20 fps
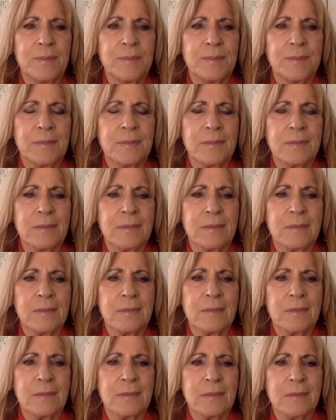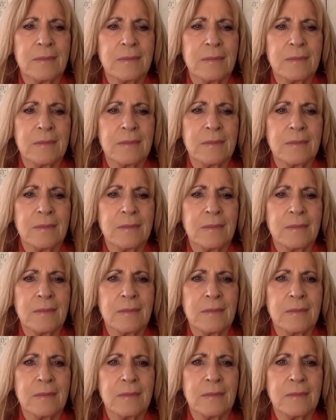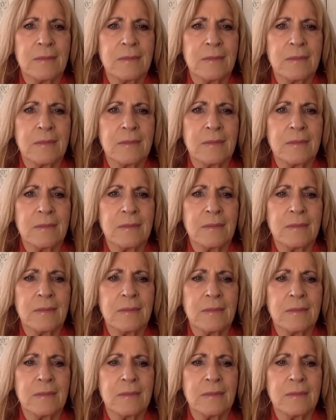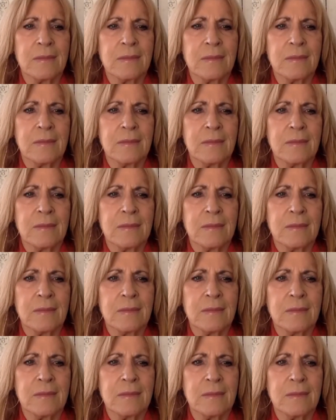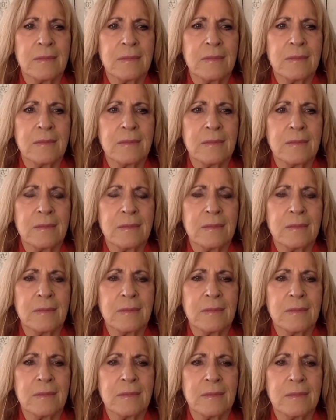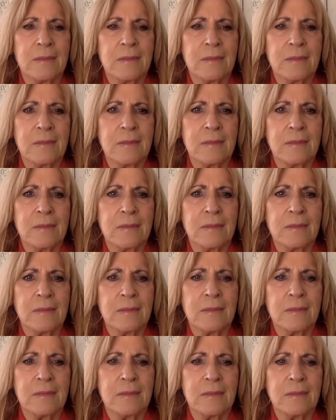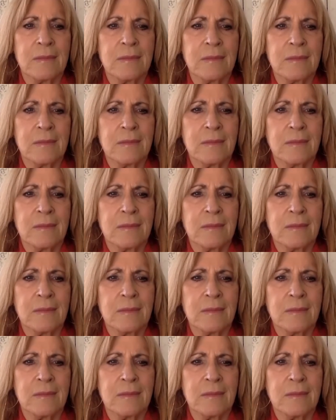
Nobody speaks.